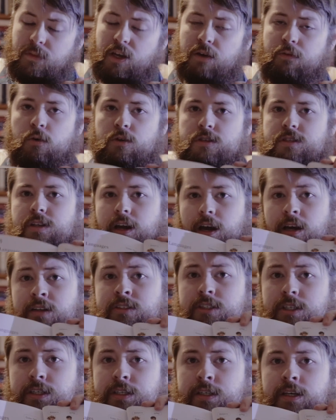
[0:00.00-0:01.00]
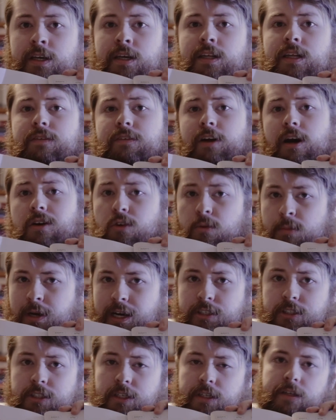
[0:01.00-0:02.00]
of course, the kanji, they've got
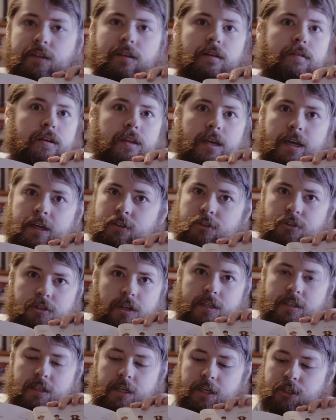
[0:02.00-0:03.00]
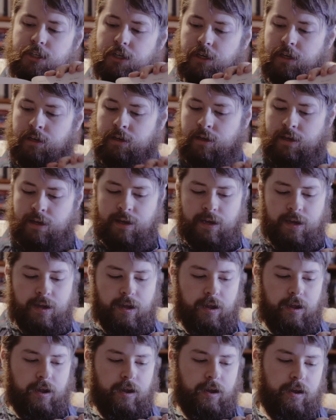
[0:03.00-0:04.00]
romaji, they've got the English translation,
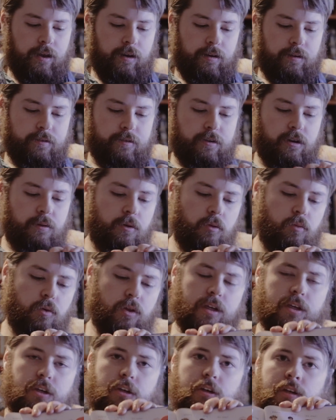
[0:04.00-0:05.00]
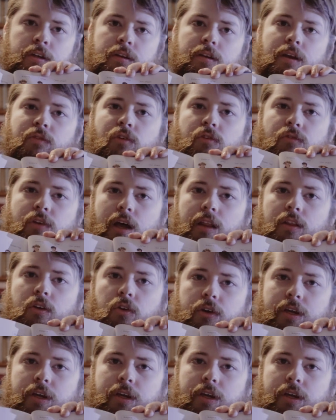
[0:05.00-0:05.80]
and it's going to be really good if you've got little